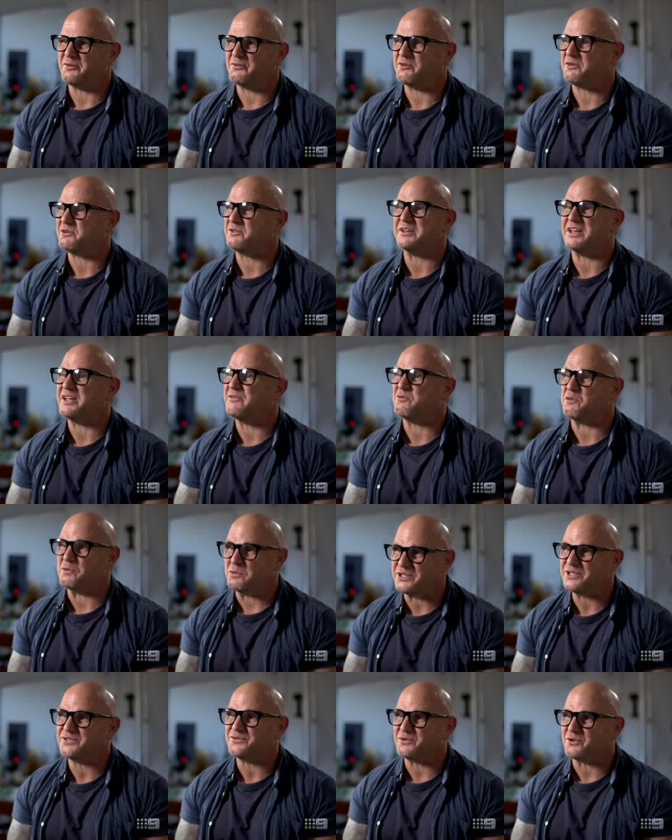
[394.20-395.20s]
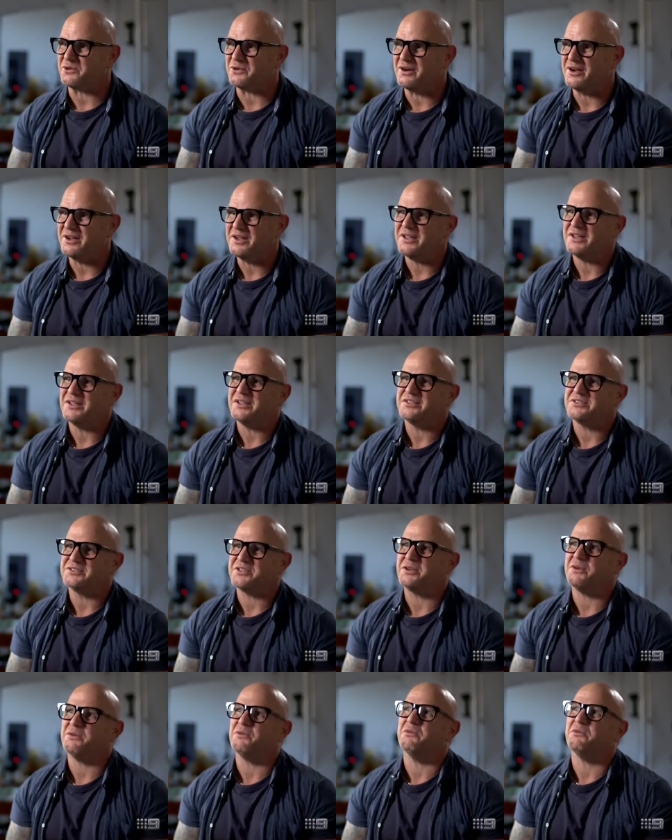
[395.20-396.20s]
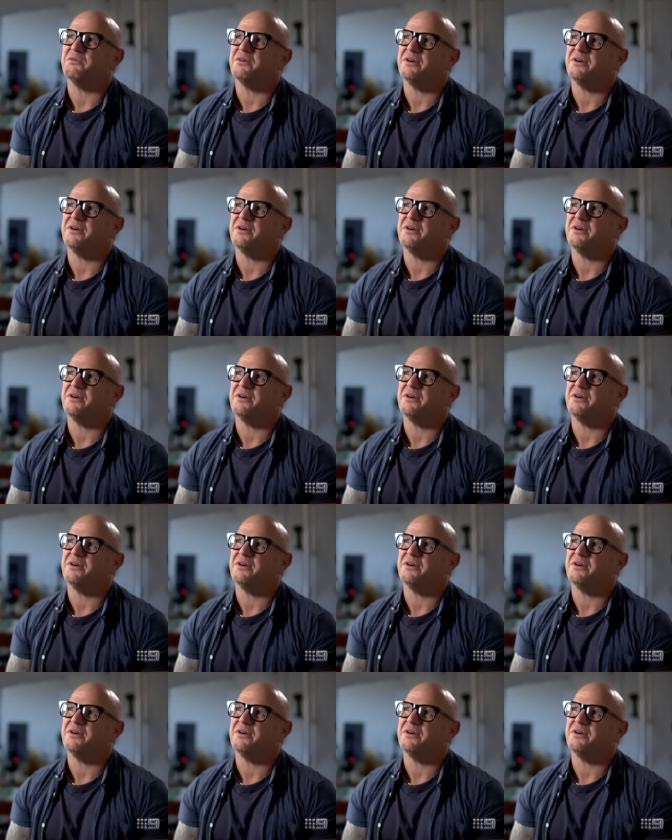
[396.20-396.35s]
life I could ever wish for. So